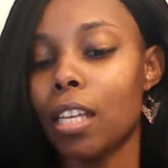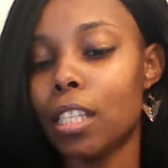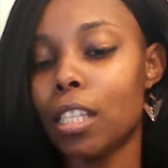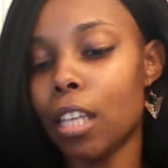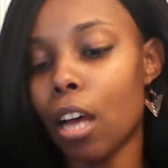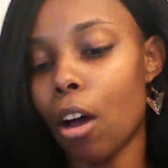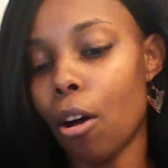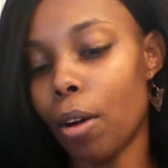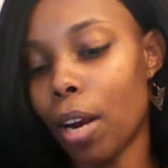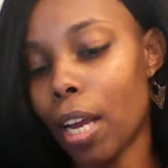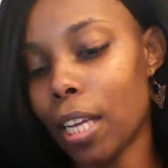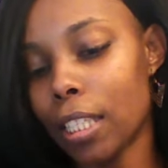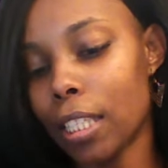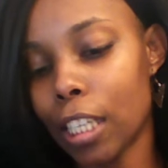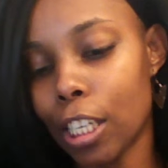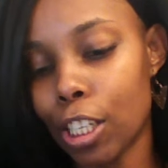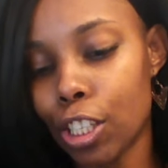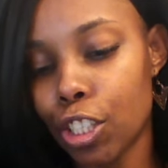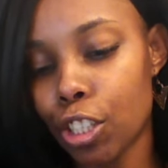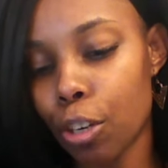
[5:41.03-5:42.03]
So let's
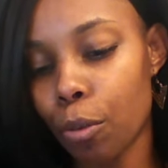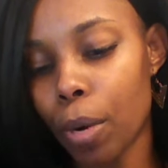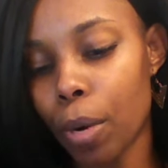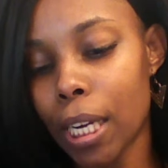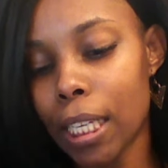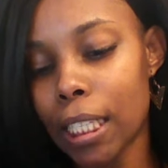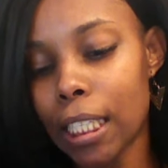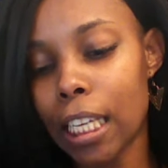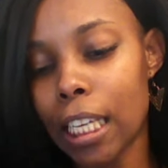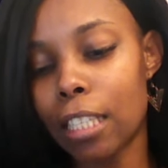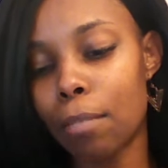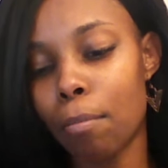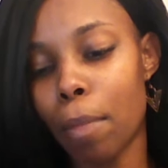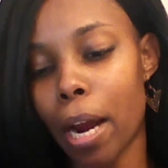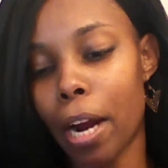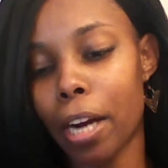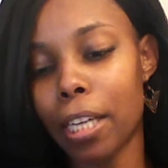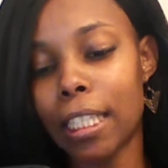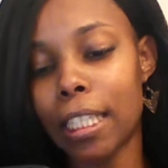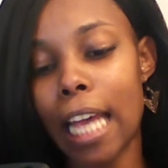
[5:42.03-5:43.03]
see. Charrisse is
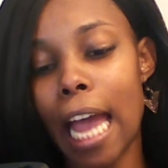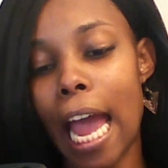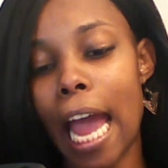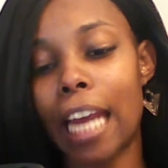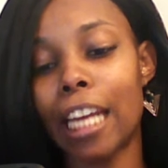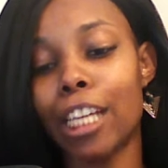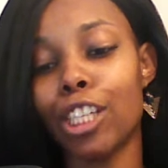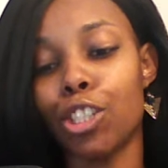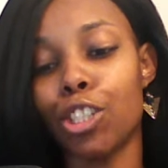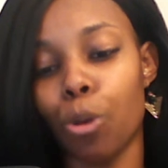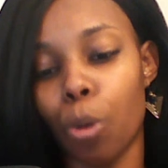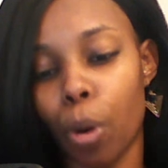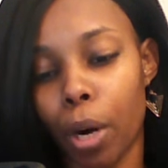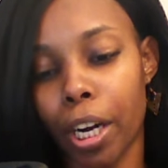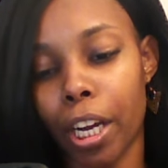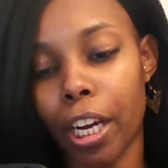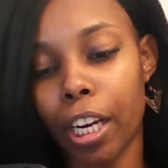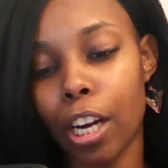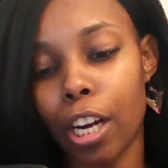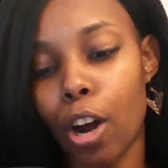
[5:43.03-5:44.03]
married to Eddie
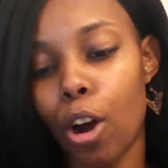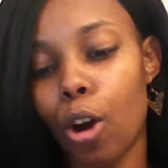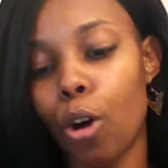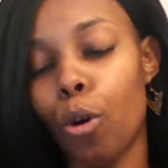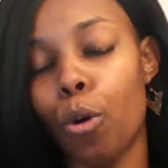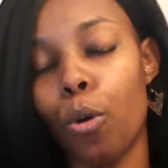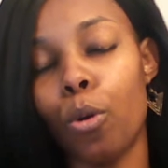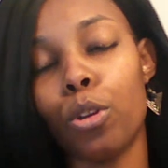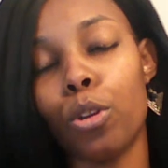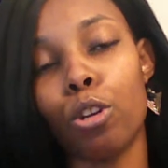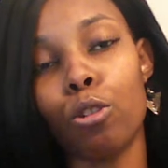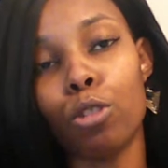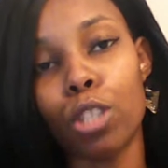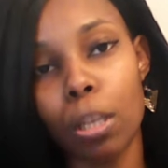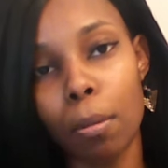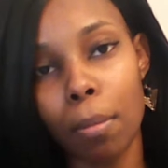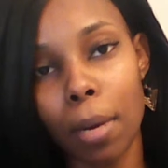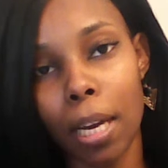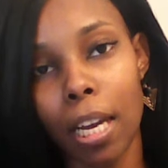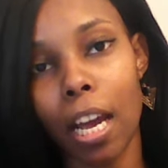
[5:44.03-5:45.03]
Jordan, who used
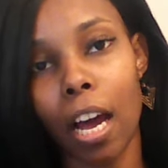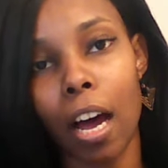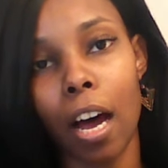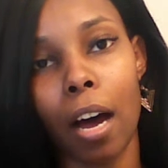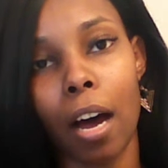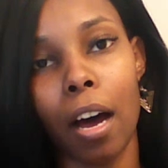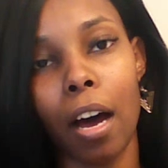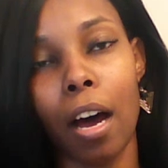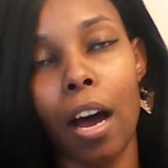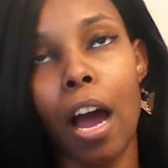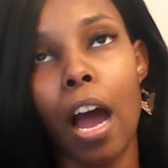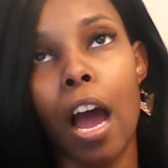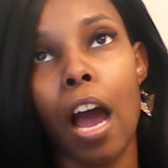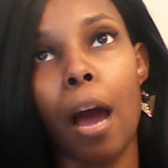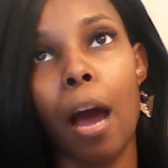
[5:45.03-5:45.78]
to be a